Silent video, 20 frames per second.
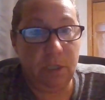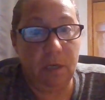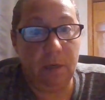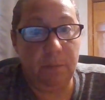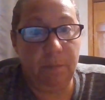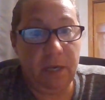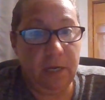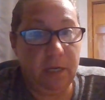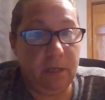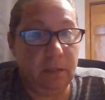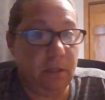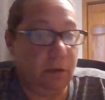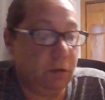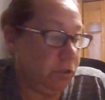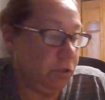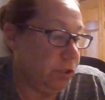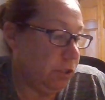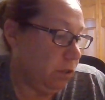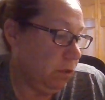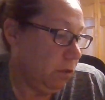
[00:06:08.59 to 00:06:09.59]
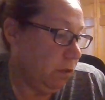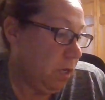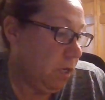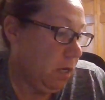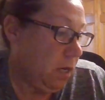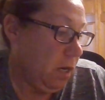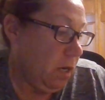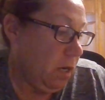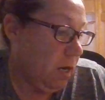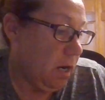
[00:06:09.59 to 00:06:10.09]
The pet enclosure
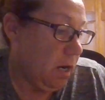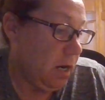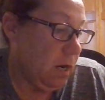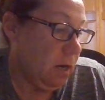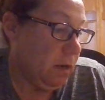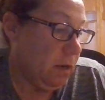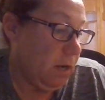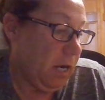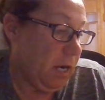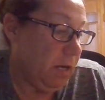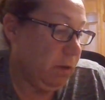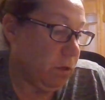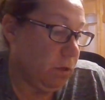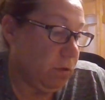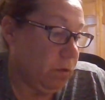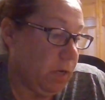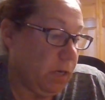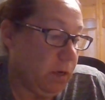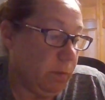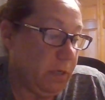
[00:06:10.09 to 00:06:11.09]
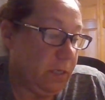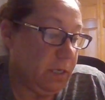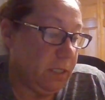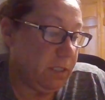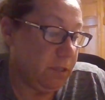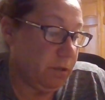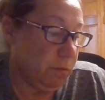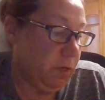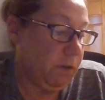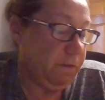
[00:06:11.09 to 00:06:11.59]
height requirement
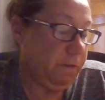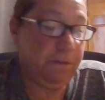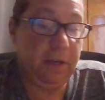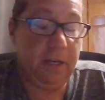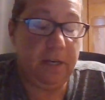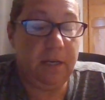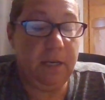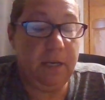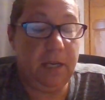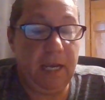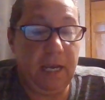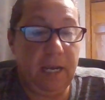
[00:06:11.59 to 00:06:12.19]
is 3 feet,